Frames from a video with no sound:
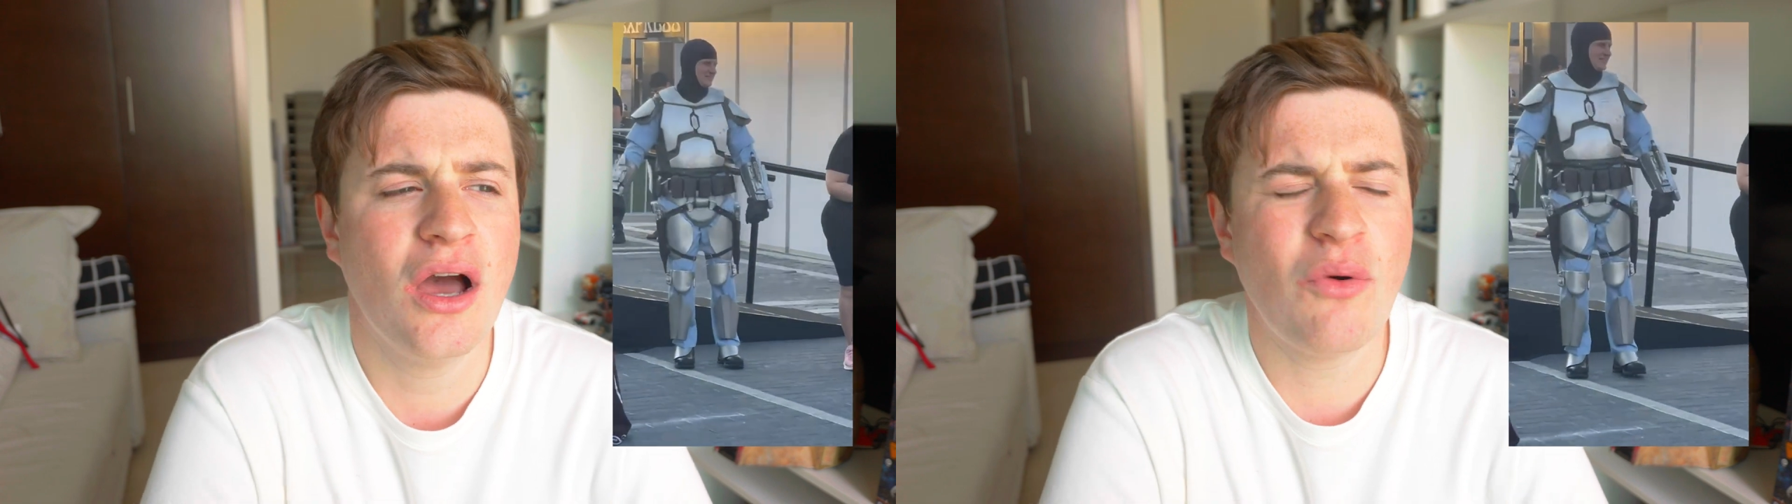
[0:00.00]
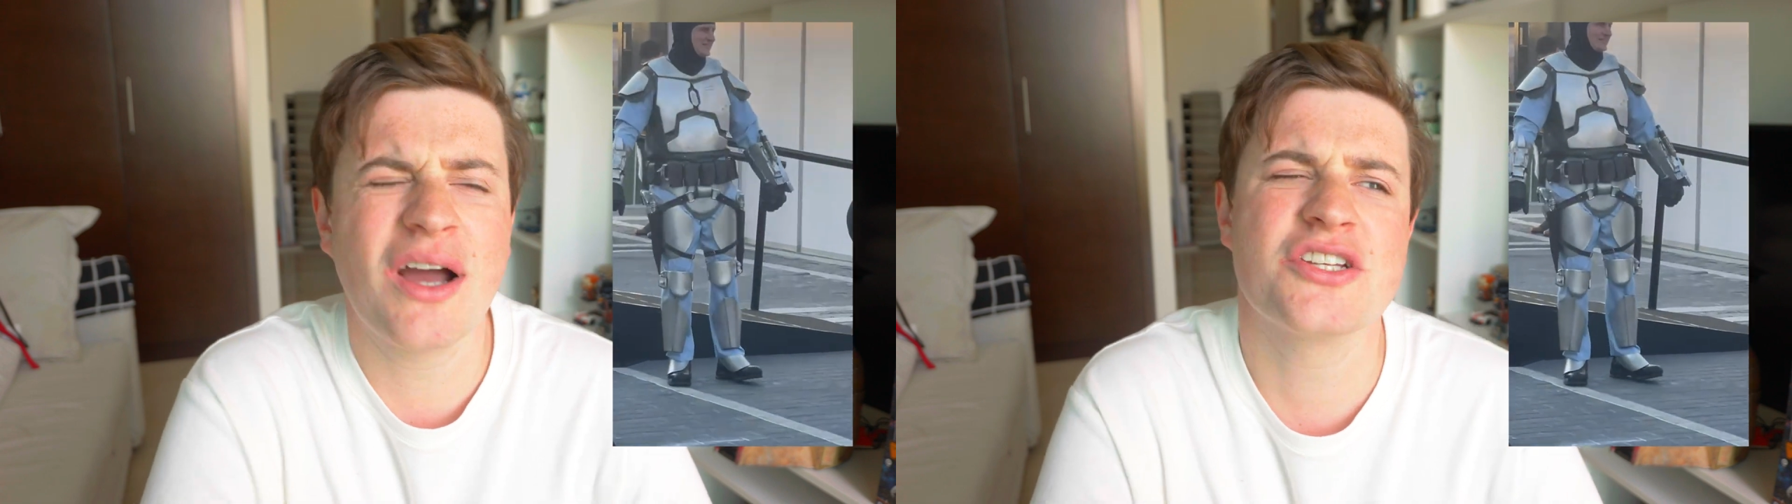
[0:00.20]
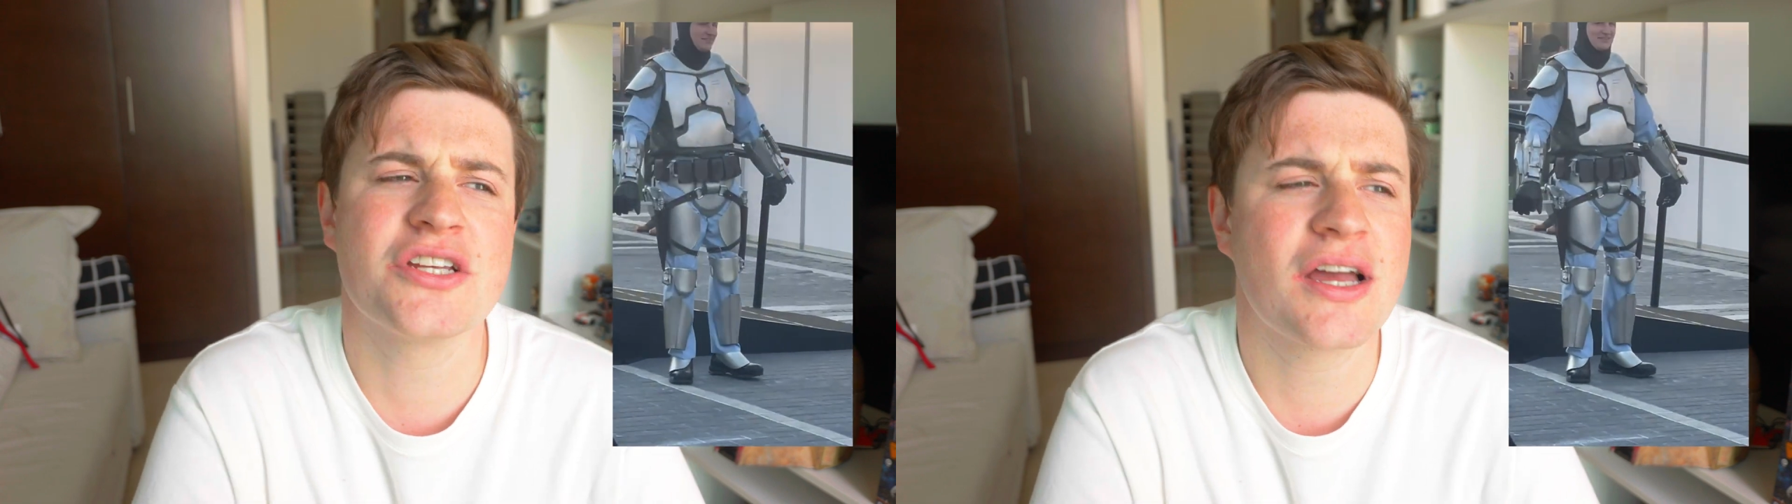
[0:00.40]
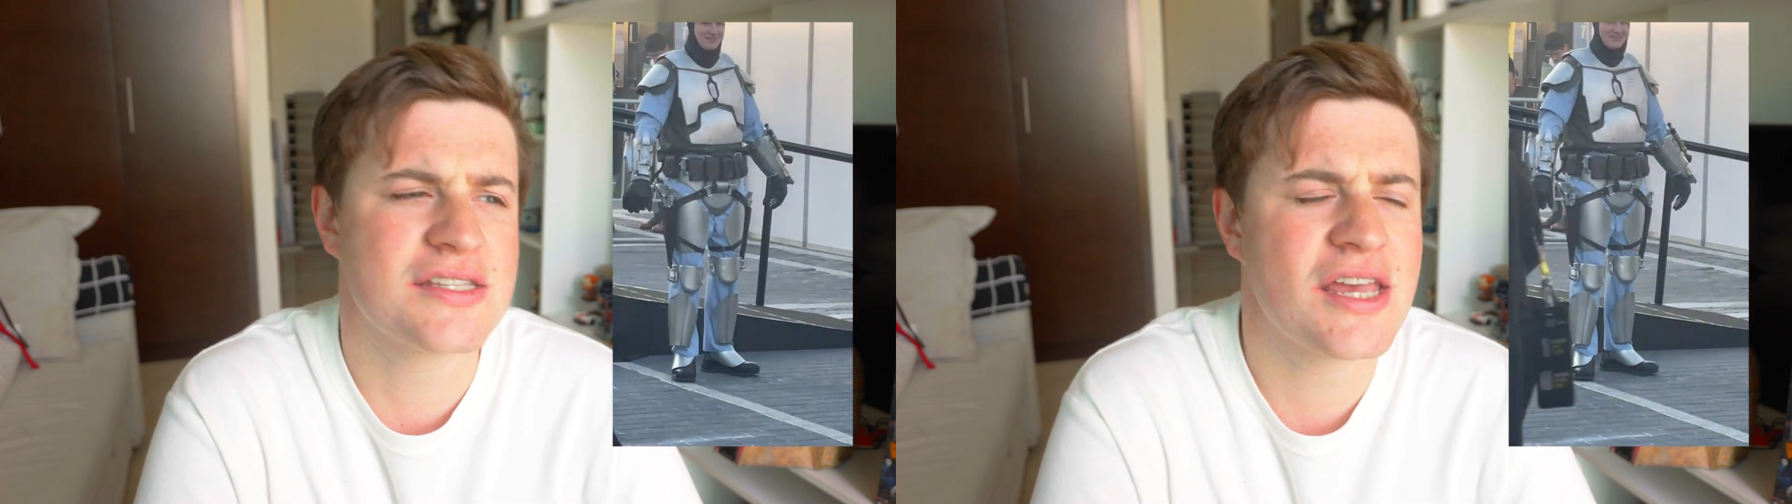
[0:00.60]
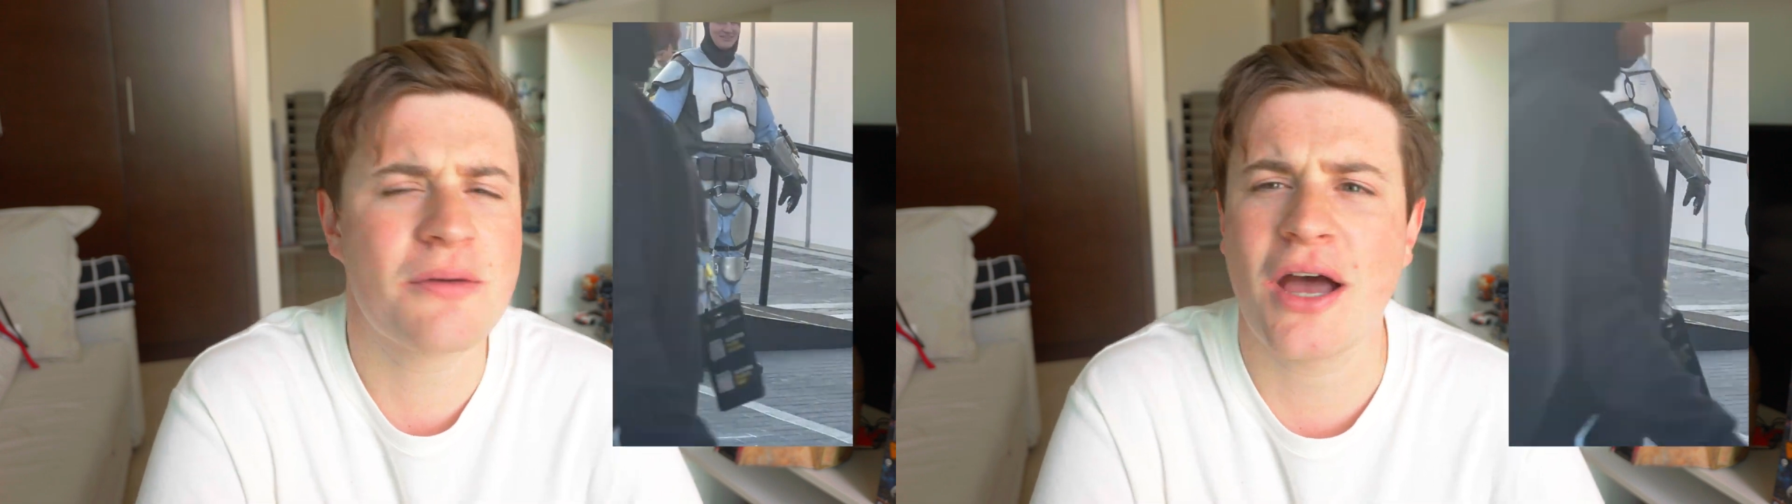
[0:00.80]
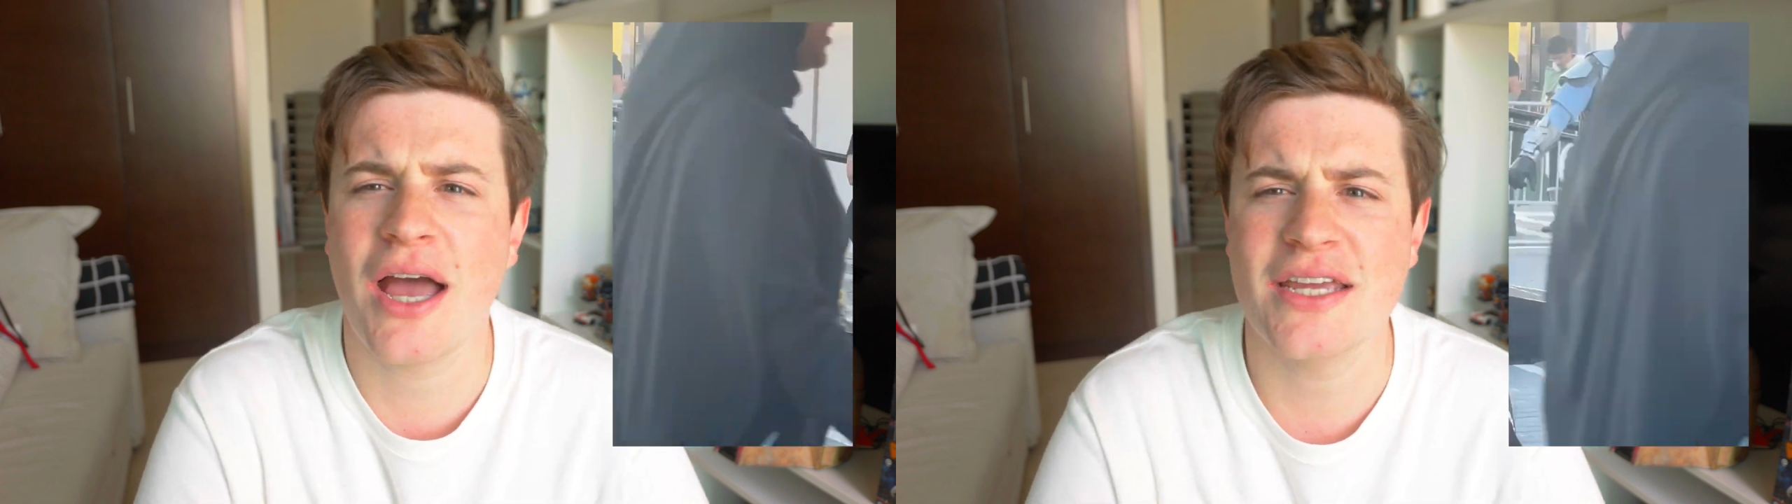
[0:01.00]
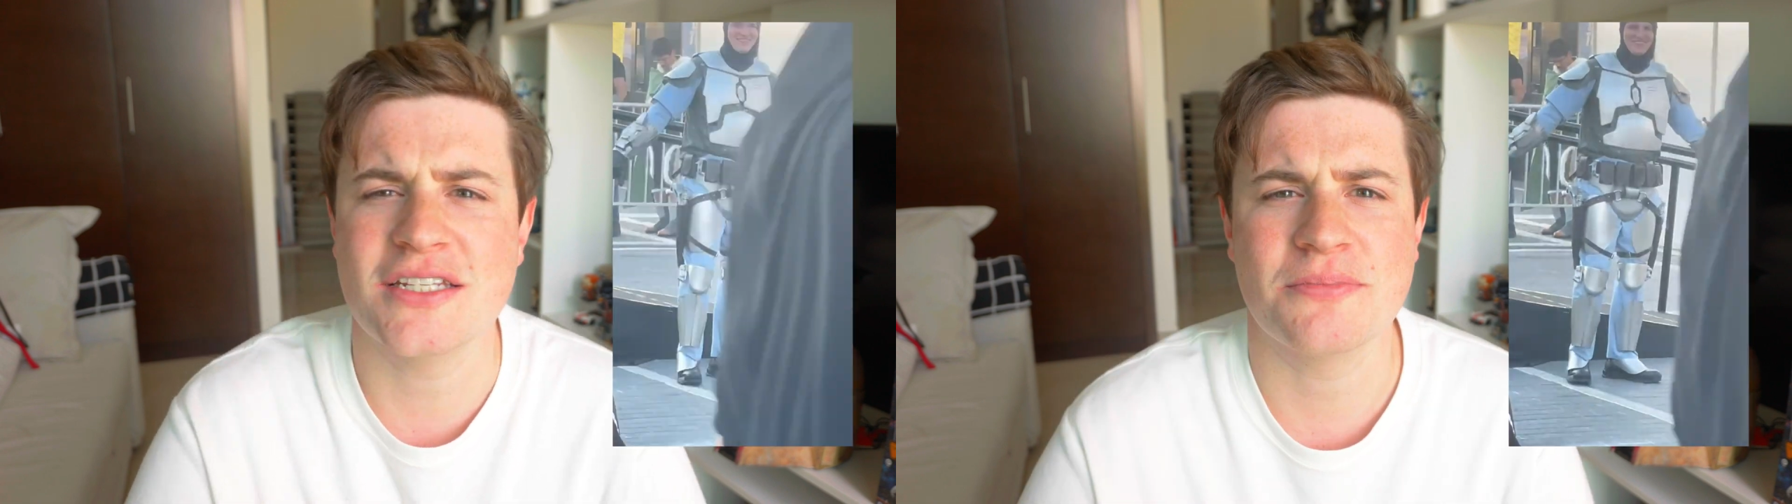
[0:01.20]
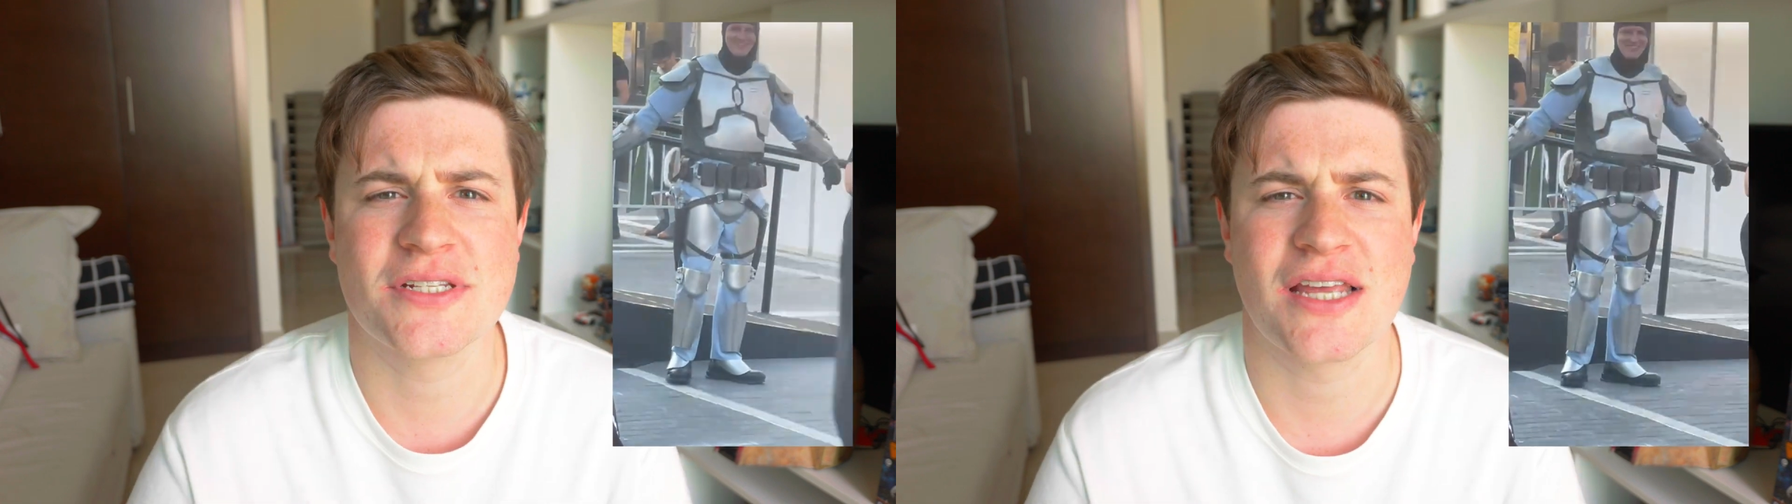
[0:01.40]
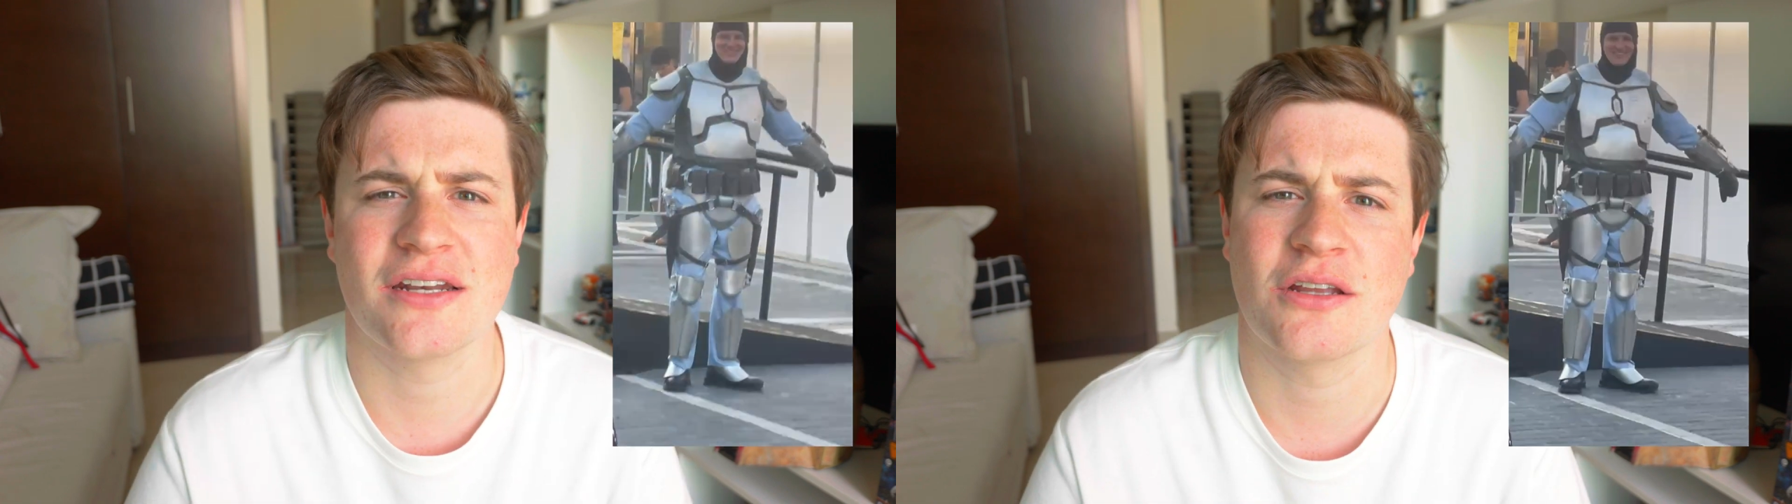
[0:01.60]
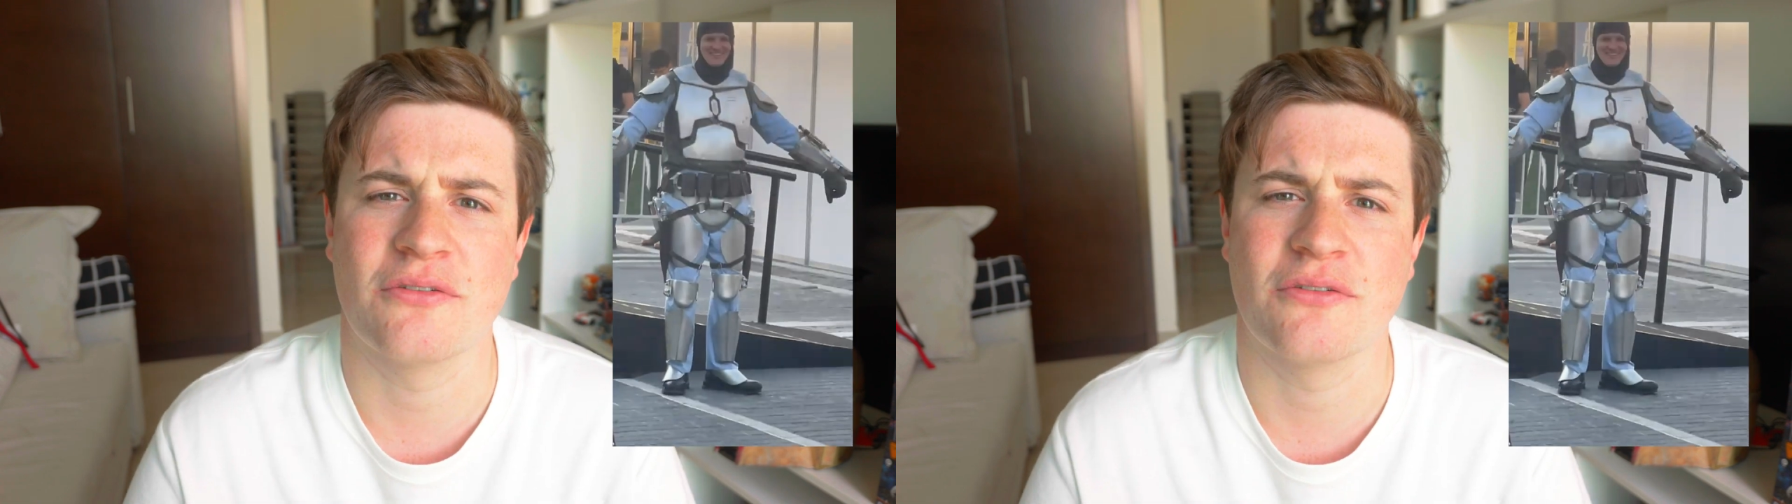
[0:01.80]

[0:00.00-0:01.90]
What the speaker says: Well, actually, I'd say about 80%